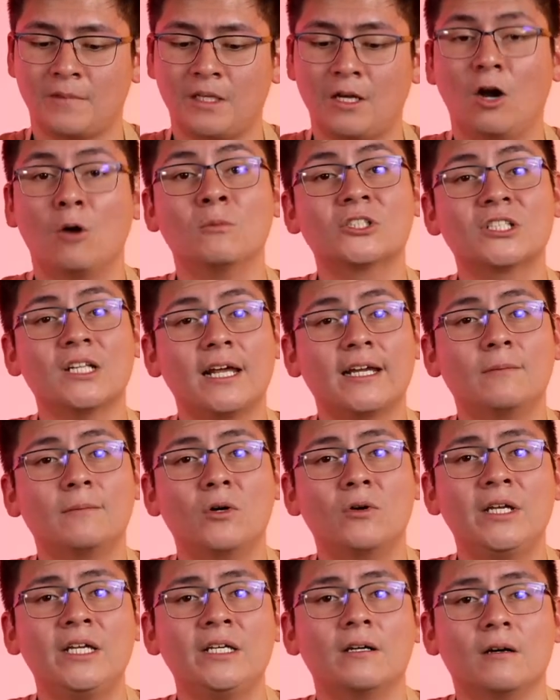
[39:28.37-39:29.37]
almost like a
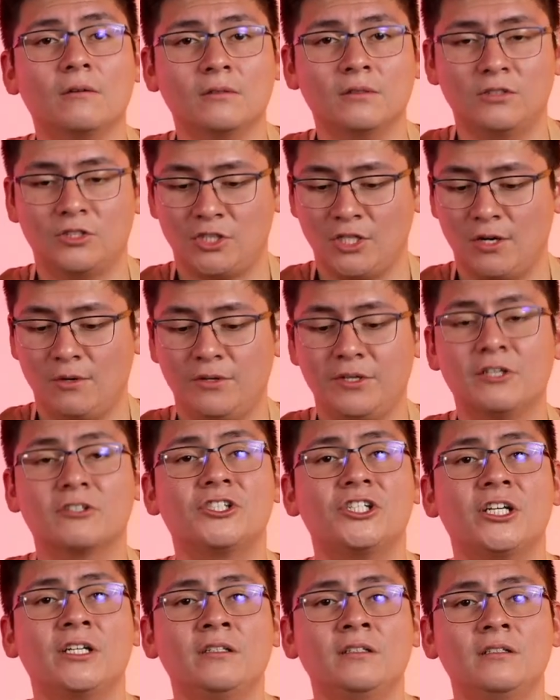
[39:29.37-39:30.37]
mojito. So your
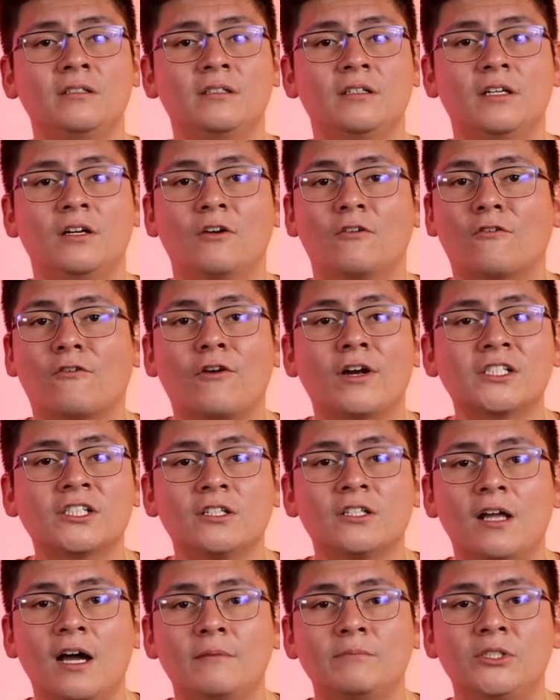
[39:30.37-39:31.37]
gin, fresh
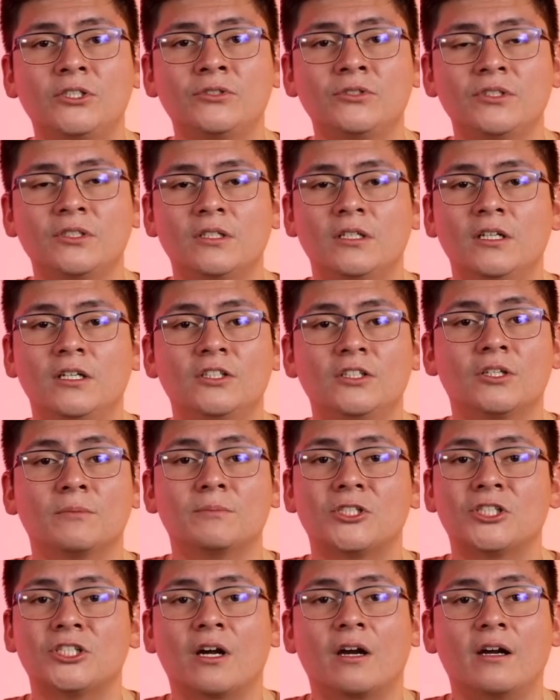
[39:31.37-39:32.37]
lime juice, some
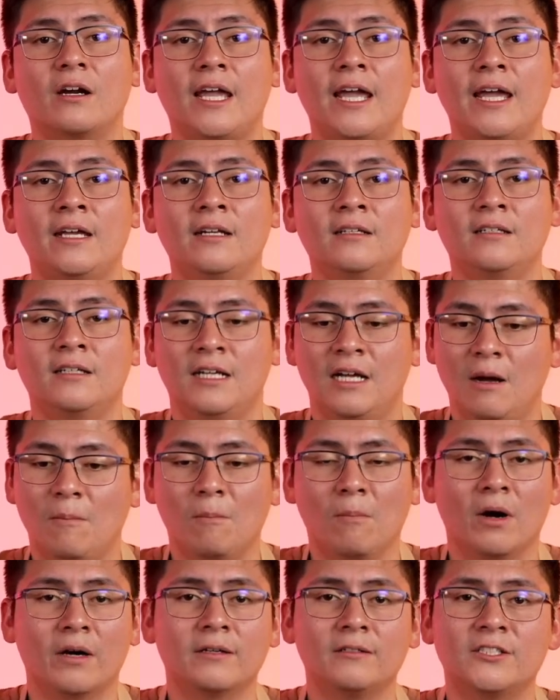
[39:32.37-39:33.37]
sugar cane,
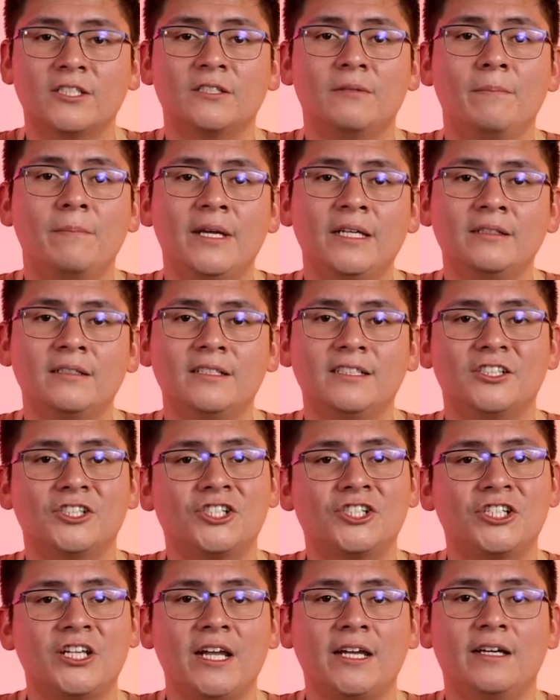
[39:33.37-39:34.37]
muddle some mint,
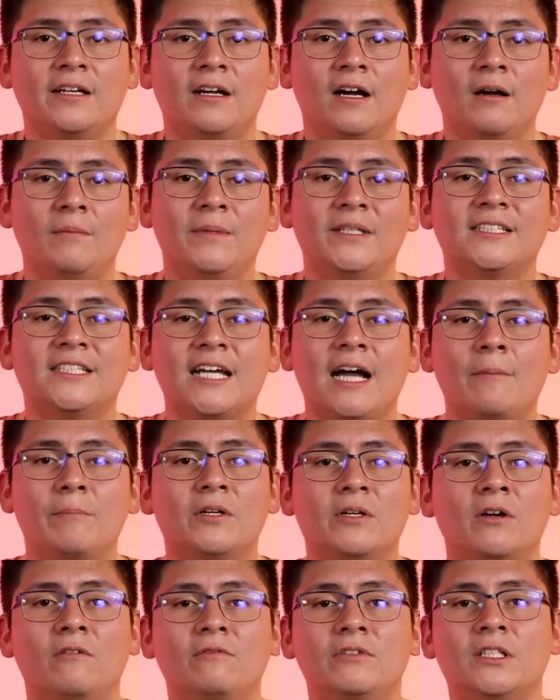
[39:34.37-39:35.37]
shake it up, and top
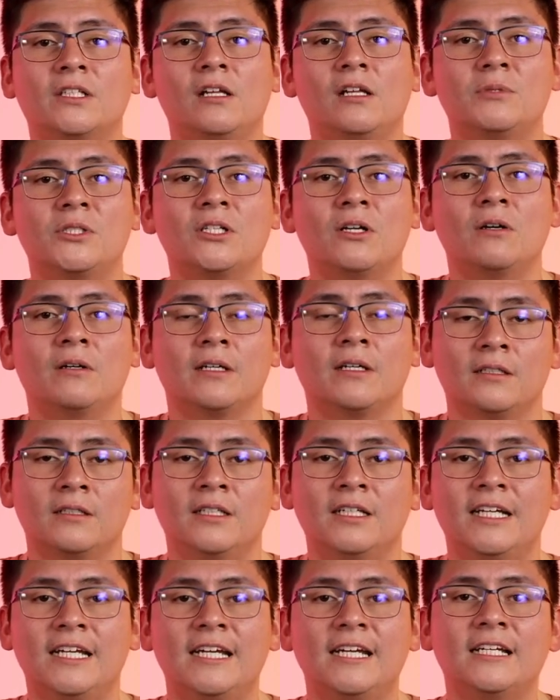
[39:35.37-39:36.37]
it off with club soda.
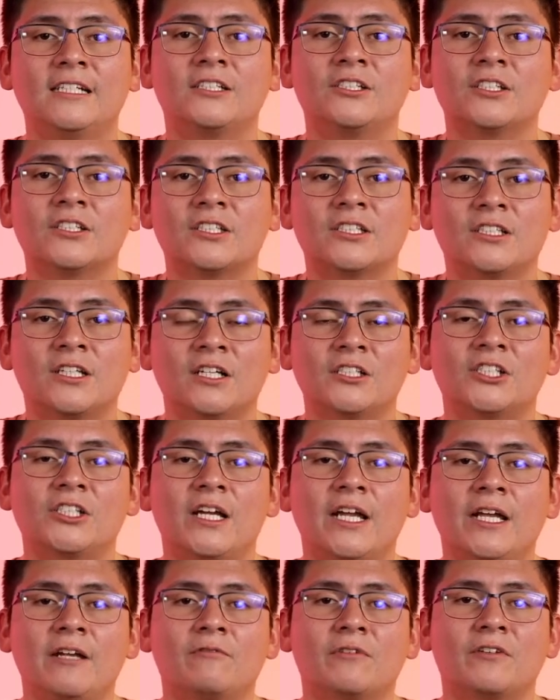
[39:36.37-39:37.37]
It's just such
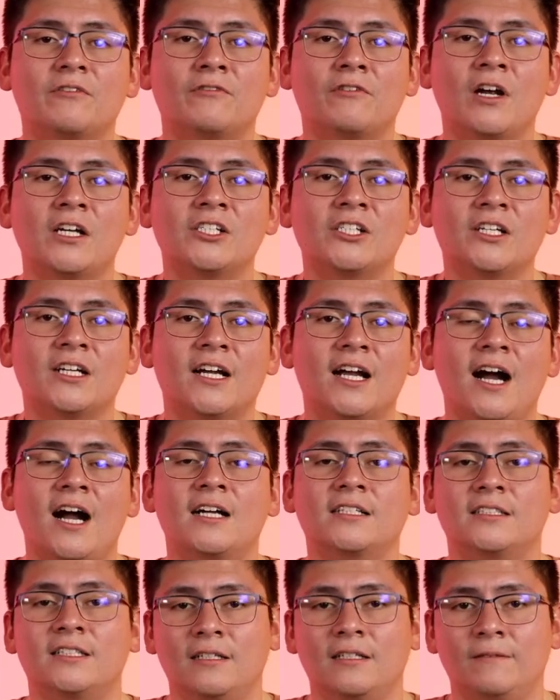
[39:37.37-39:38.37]
a refreshing
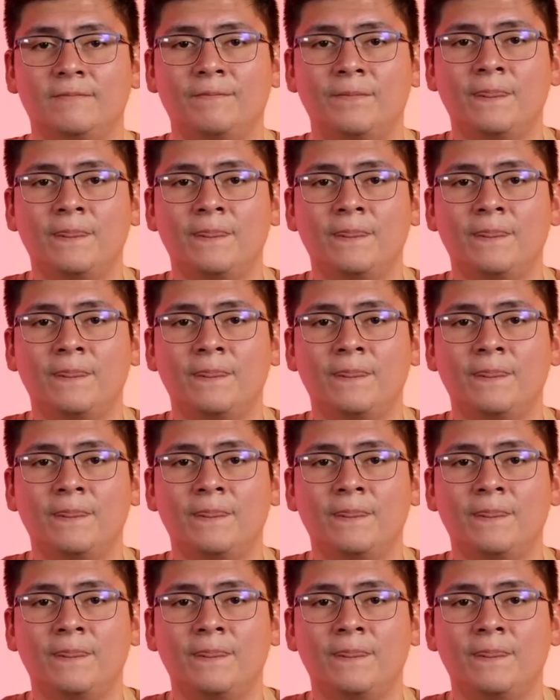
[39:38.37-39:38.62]
cocktail.